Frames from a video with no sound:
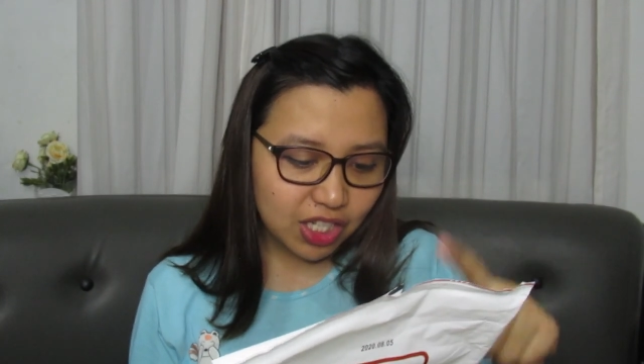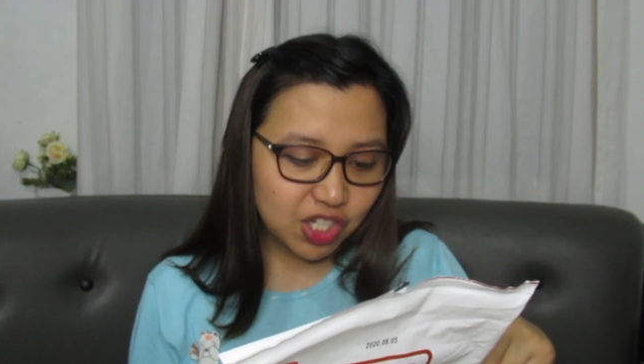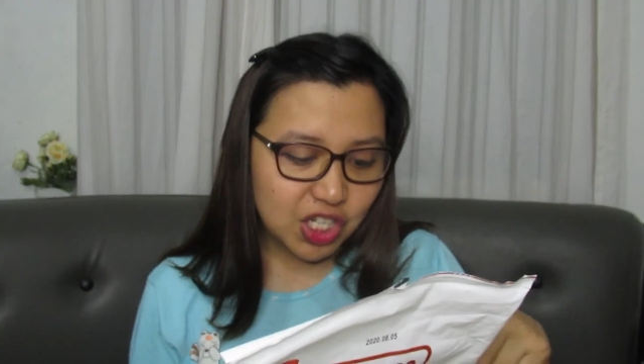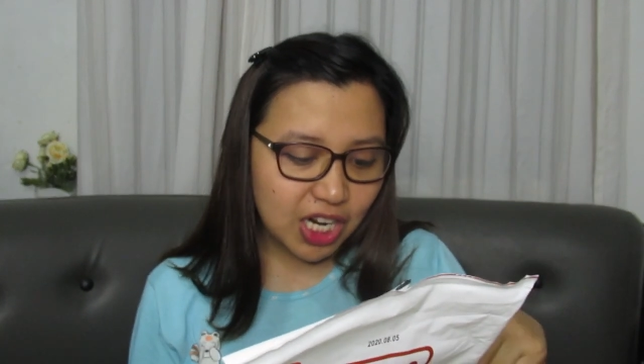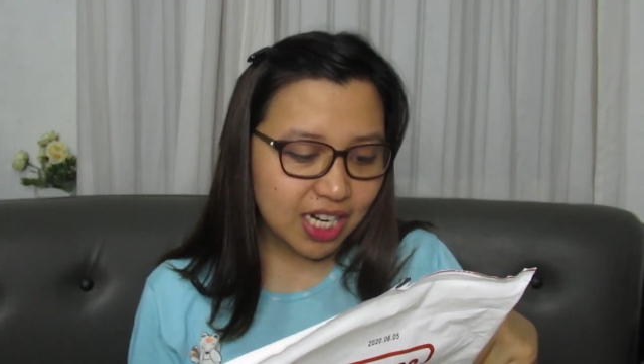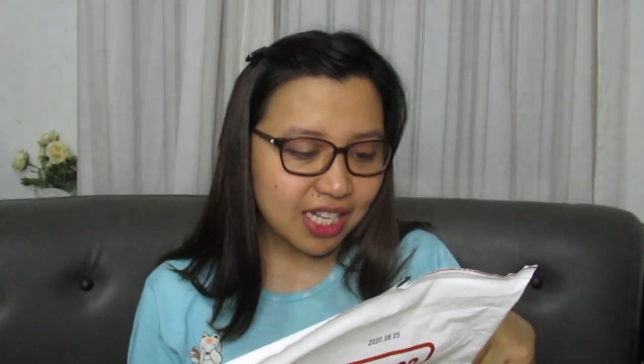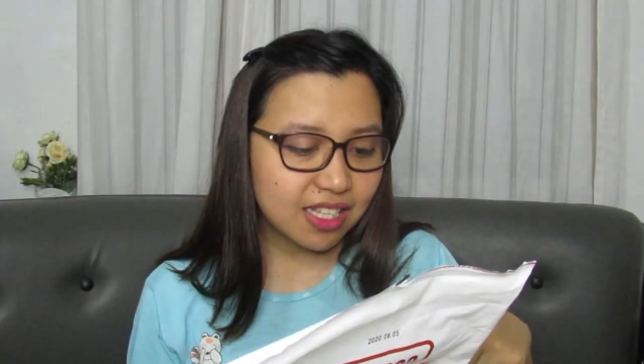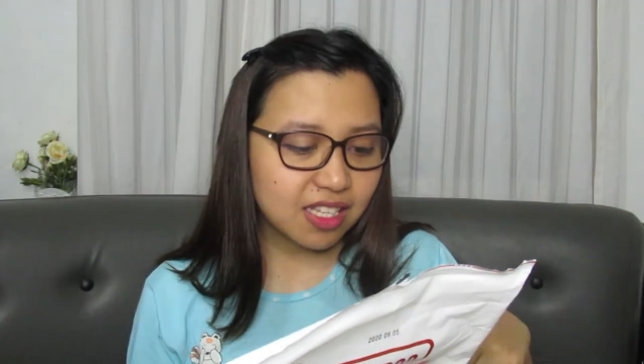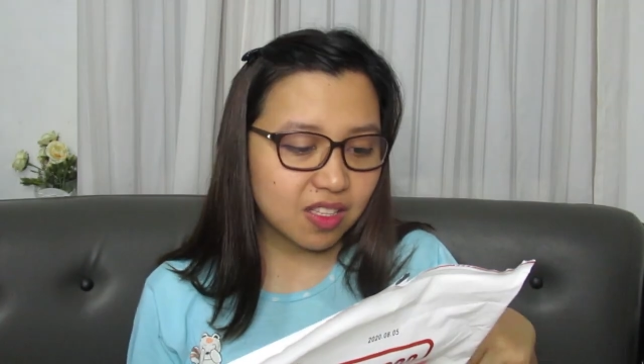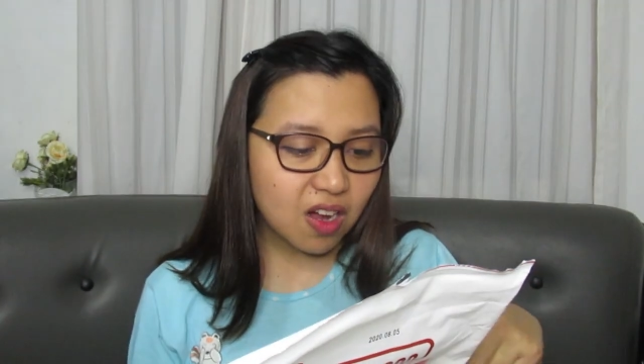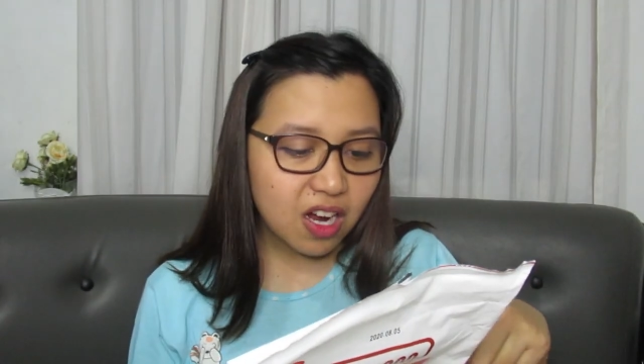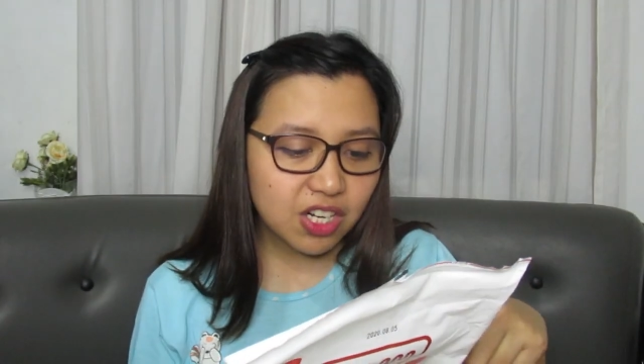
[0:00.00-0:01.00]
din siyang
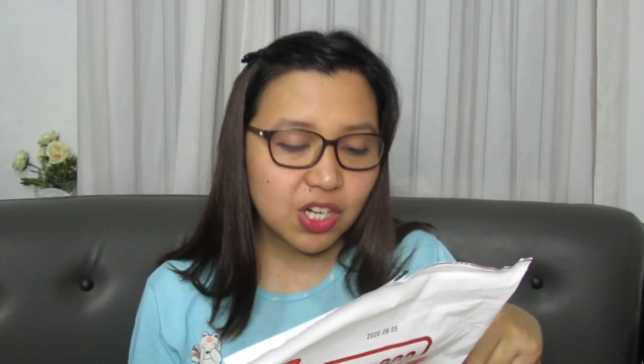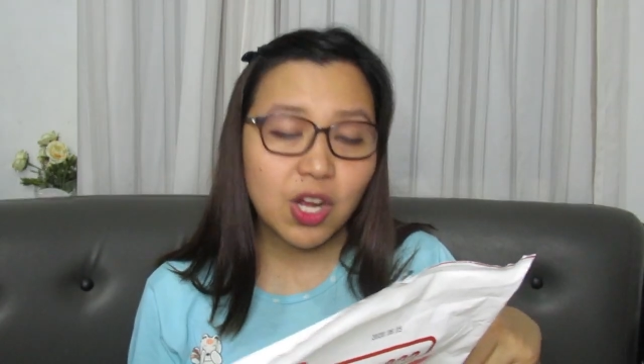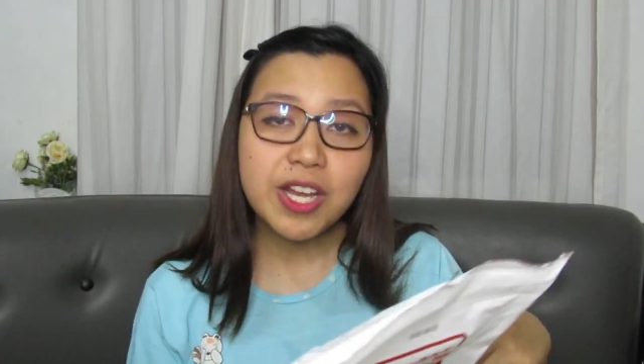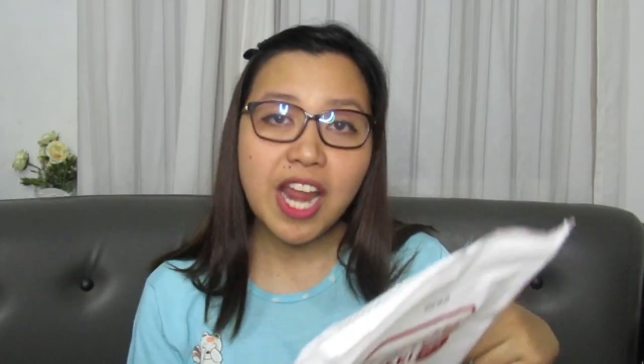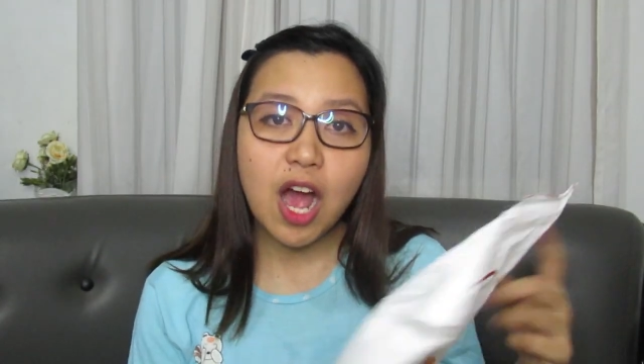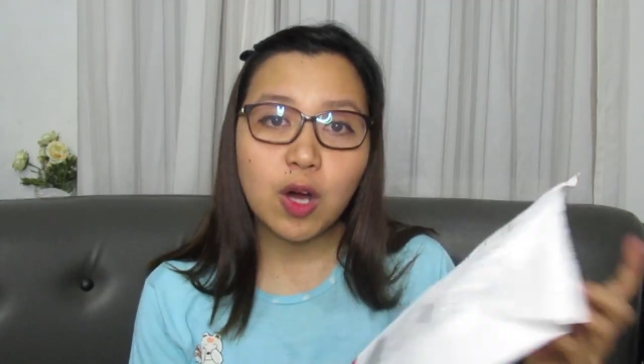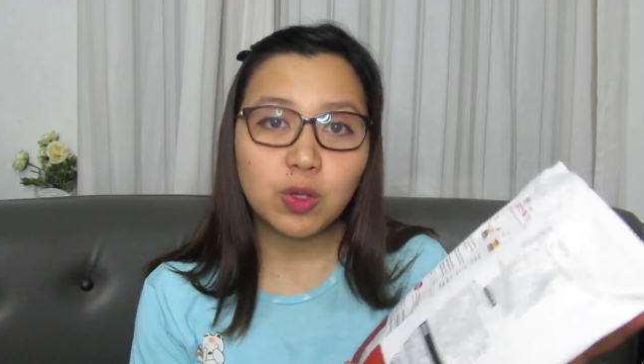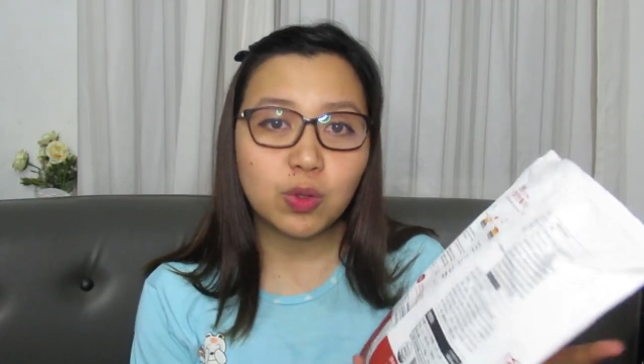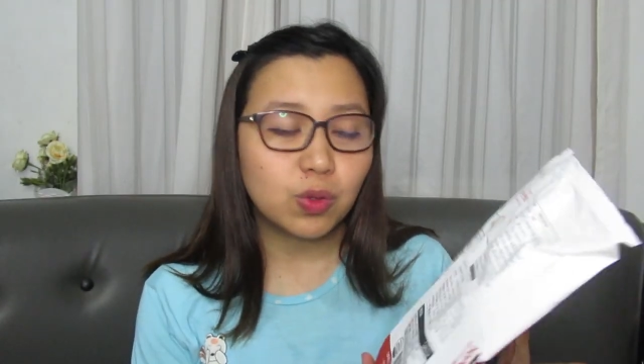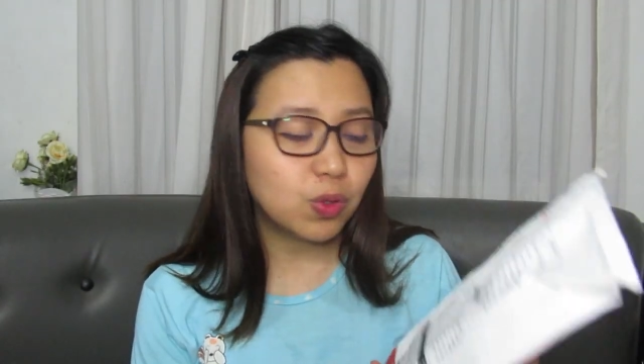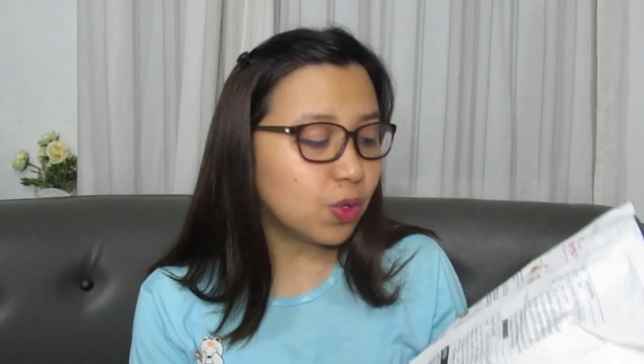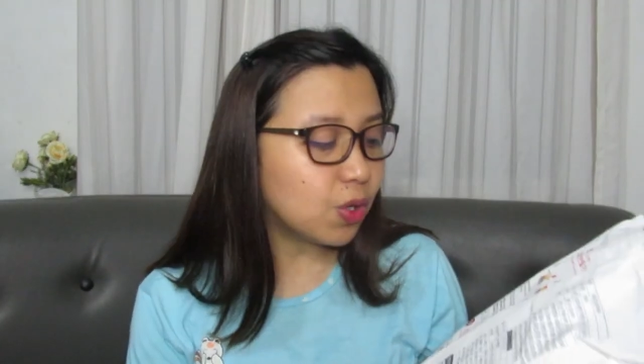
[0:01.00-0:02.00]
instruction how
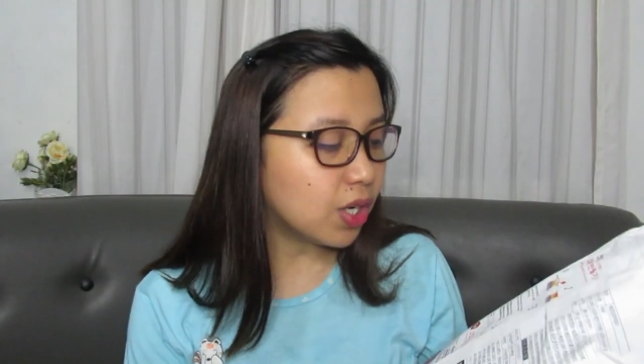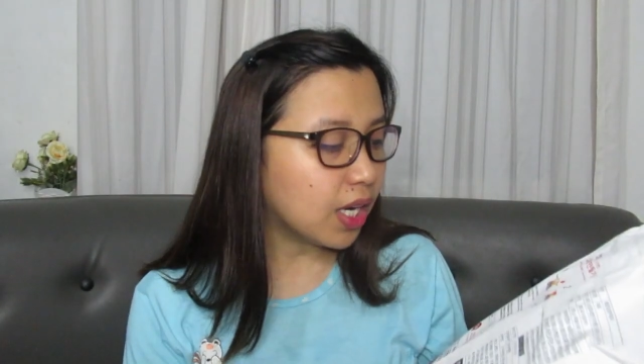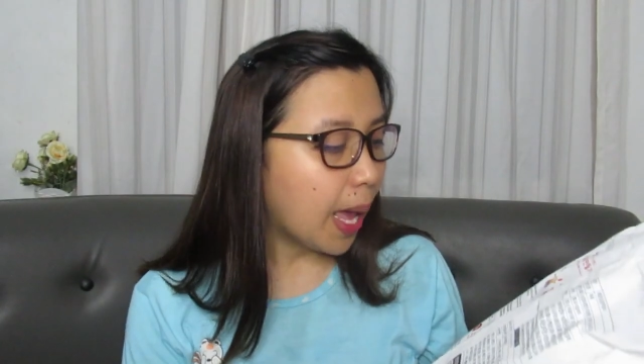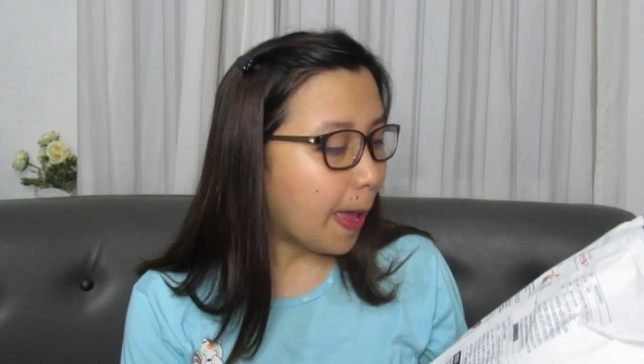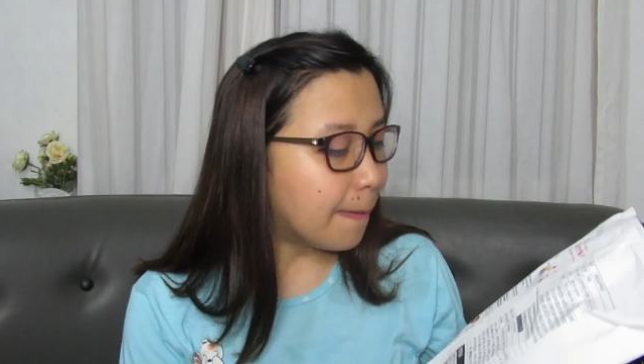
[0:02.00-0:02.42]
to cook.